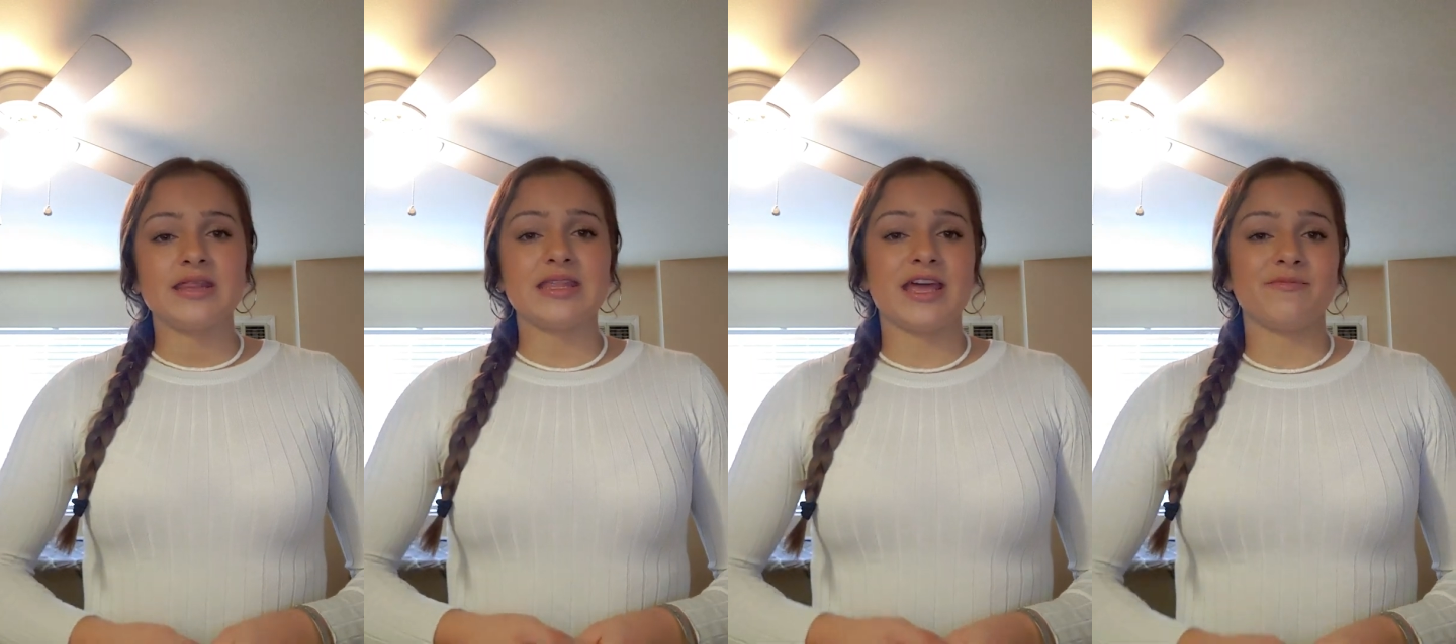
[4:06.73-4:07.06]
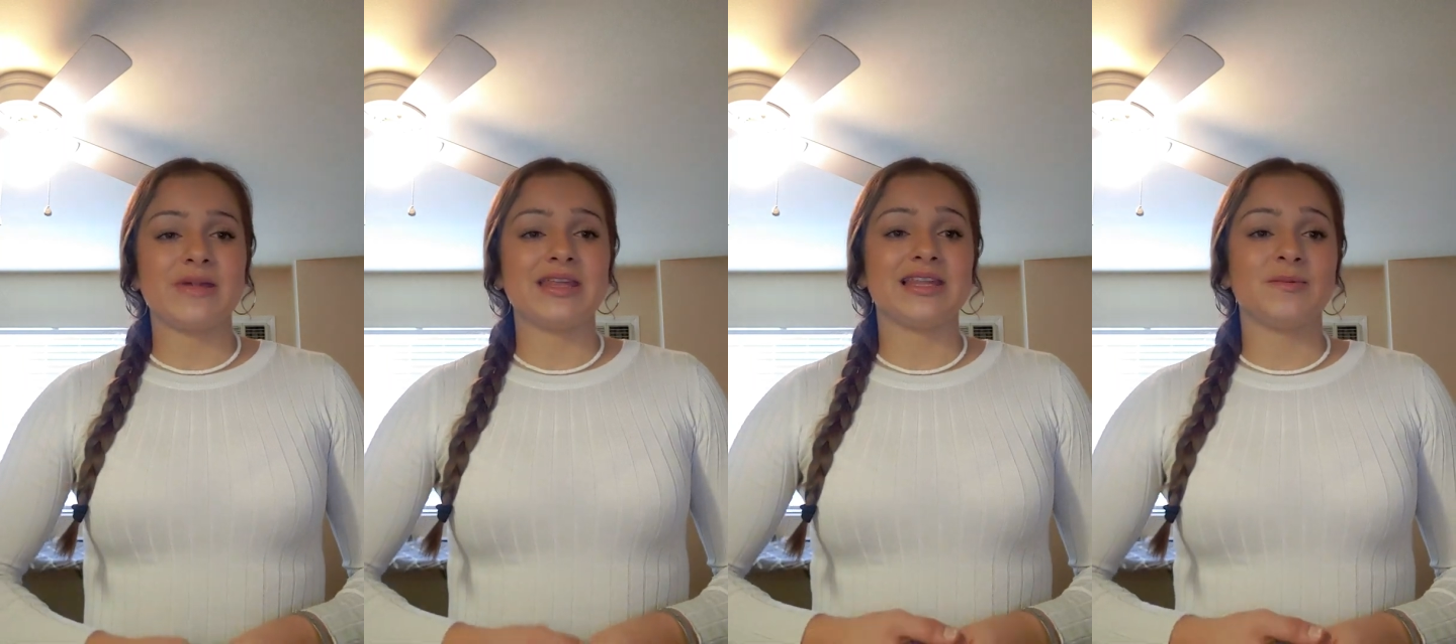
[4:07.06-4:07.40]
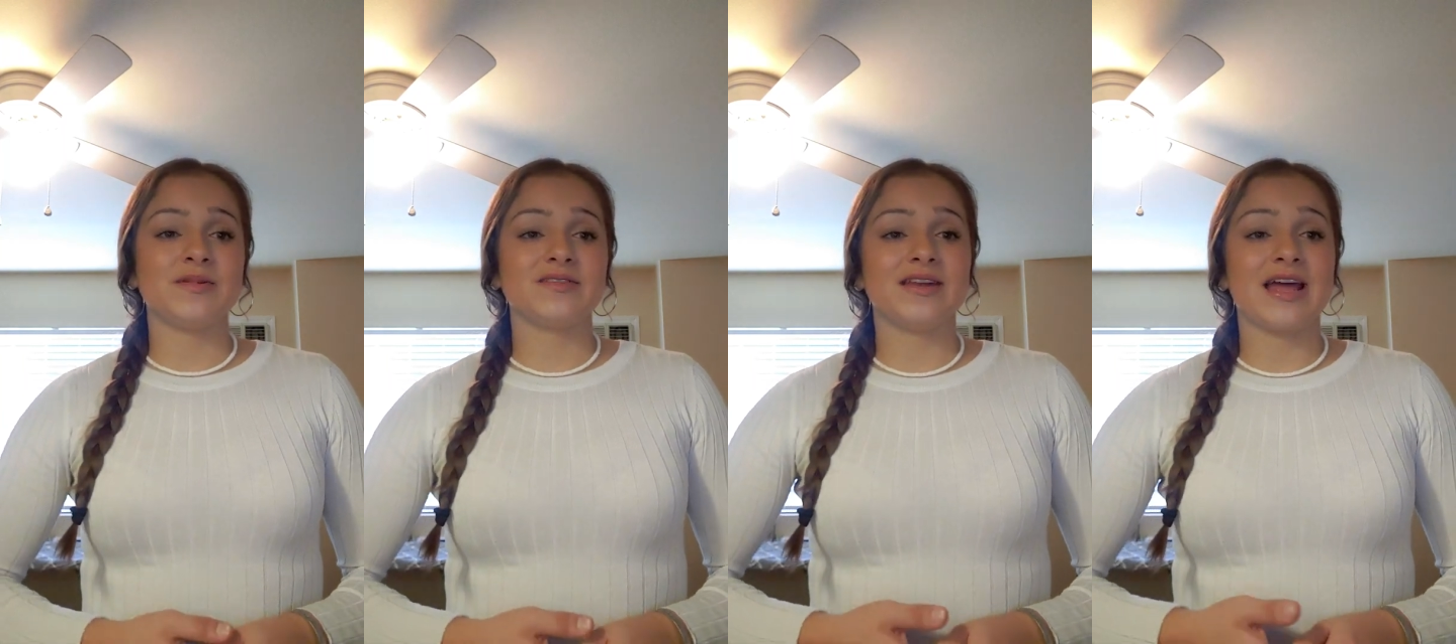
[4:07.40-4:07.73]
they have made
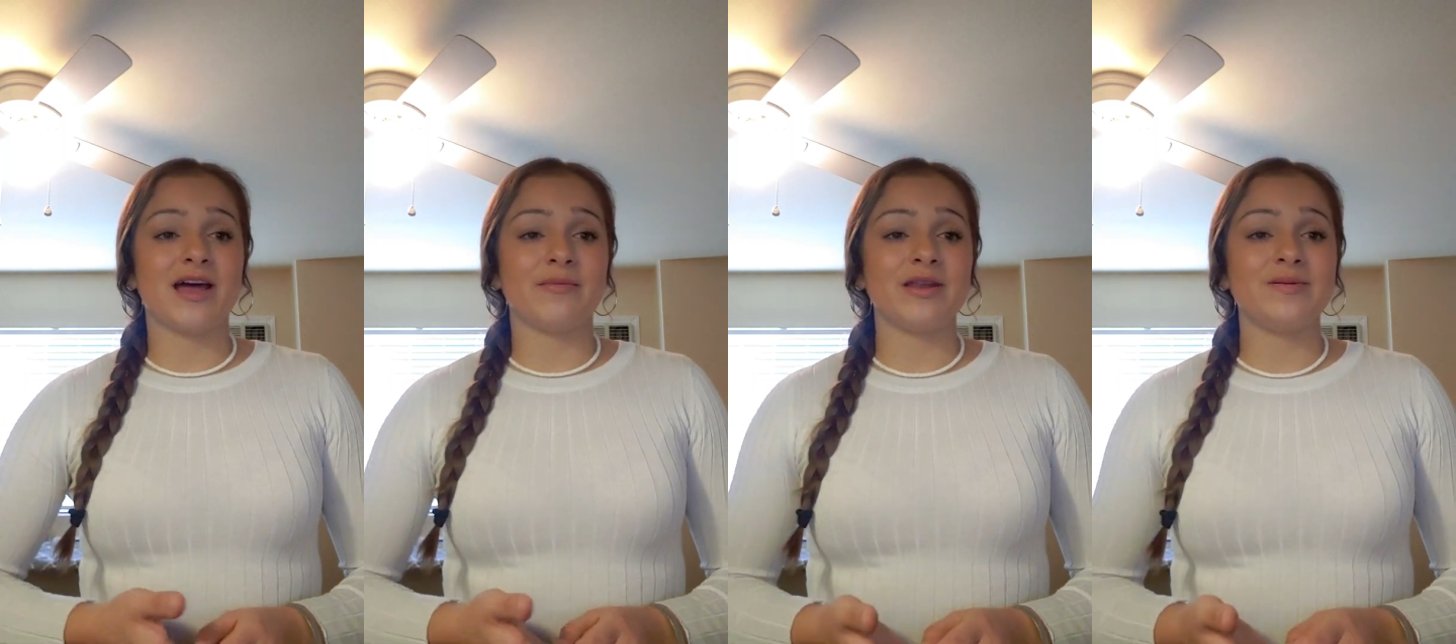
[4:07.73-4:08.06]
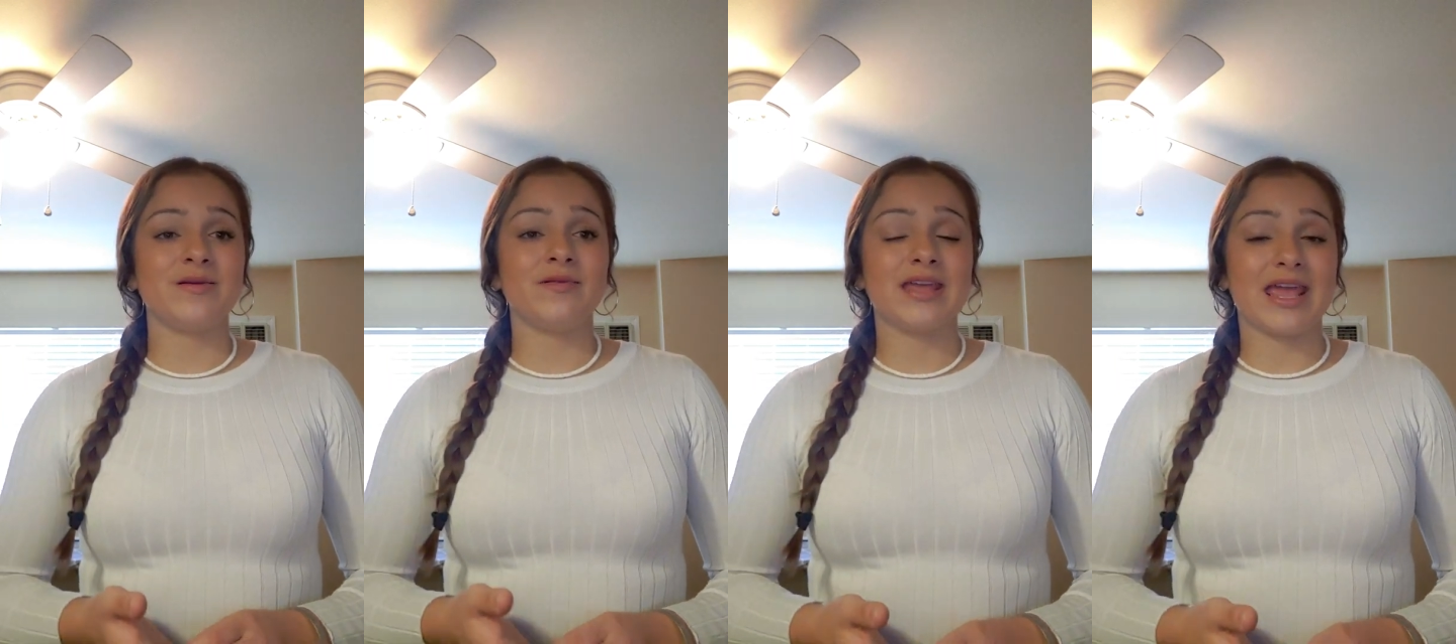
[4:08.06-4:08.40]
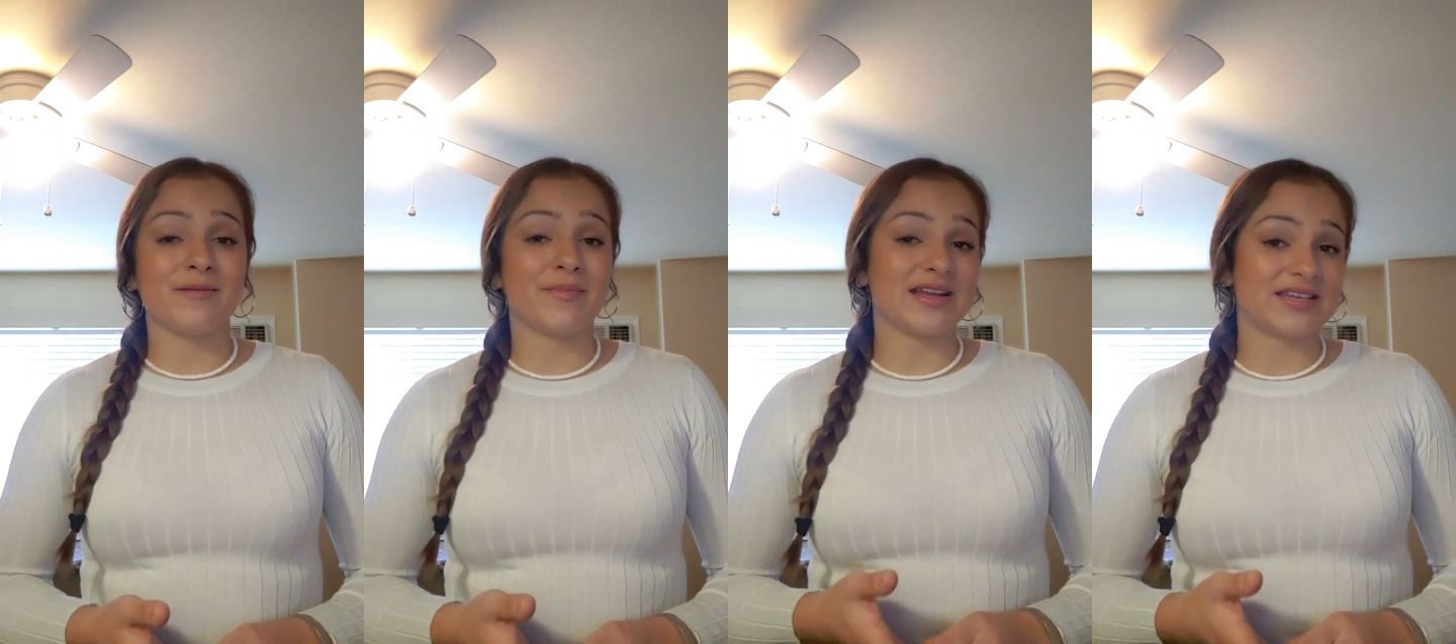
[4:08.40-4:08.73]
limits on how many people
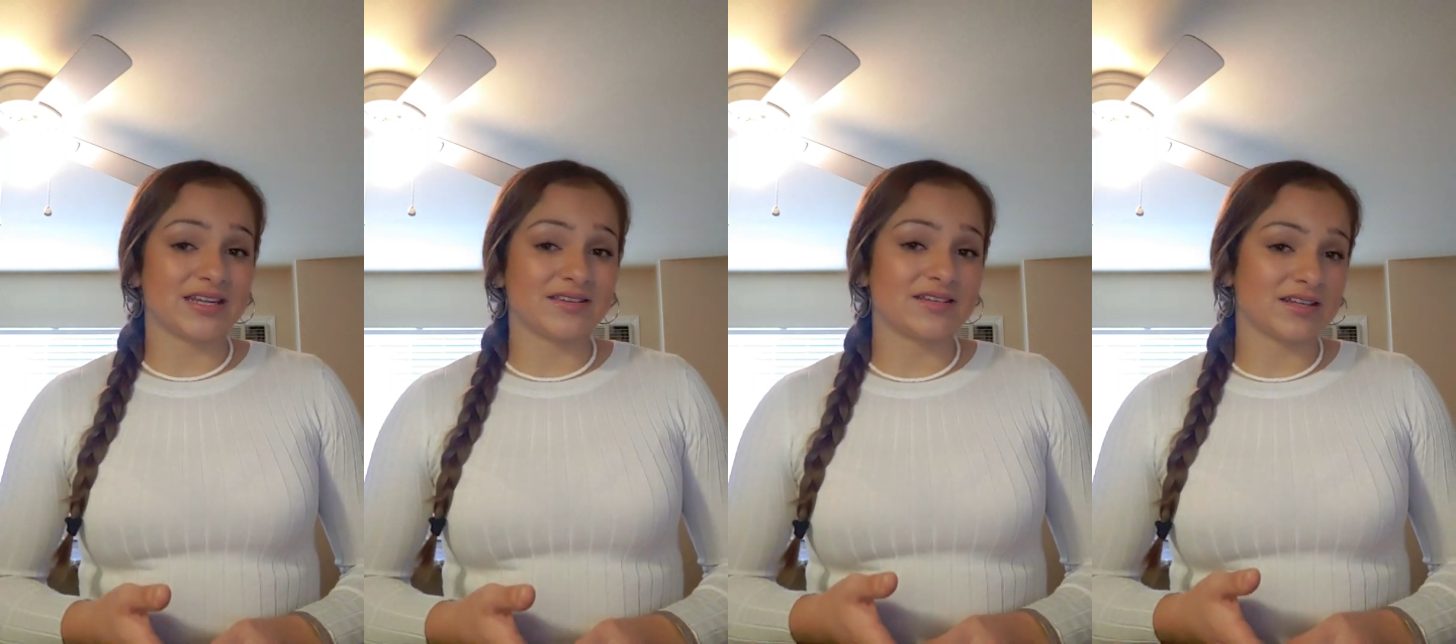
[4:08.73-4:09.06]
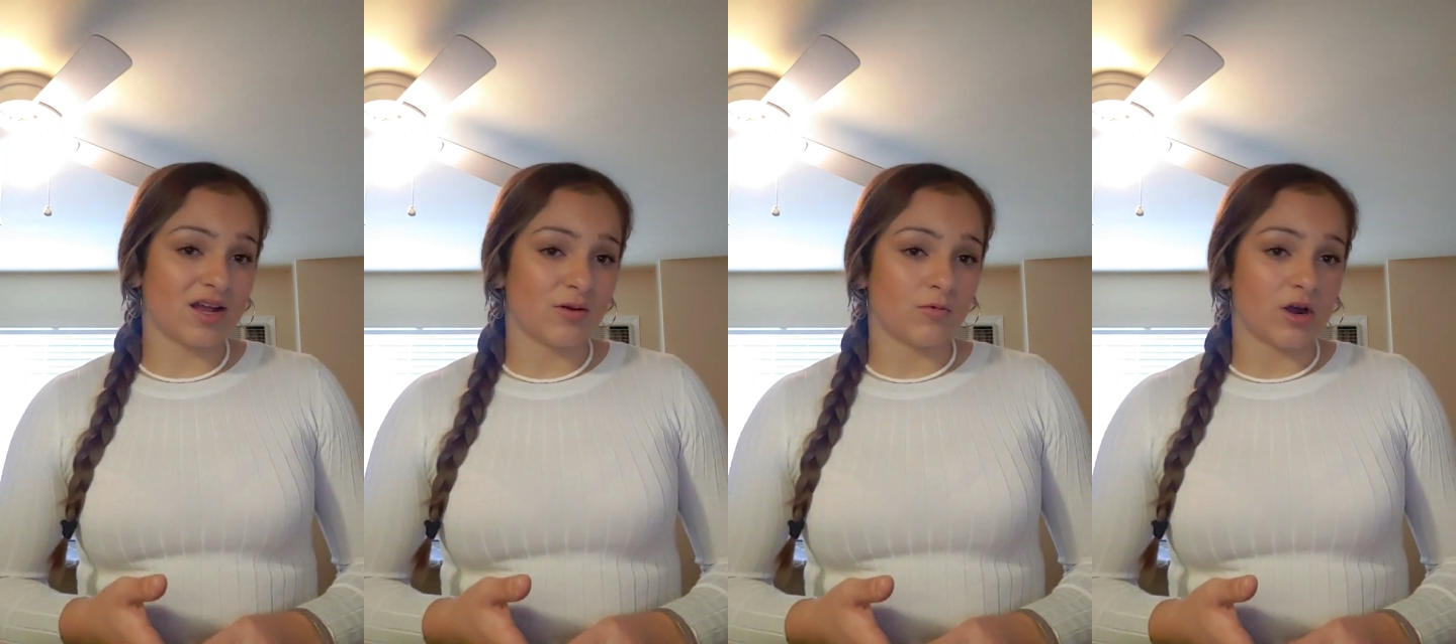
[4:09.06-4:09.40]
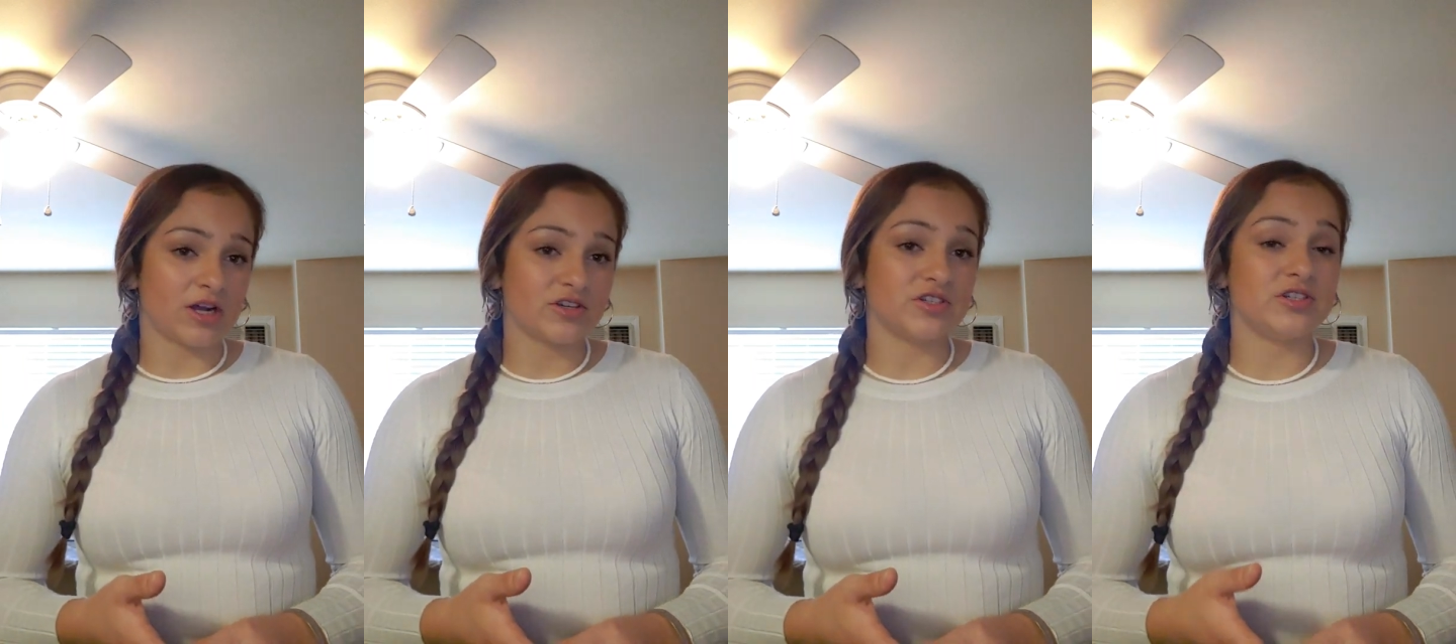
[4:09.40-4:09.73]
can buy tickets to come watch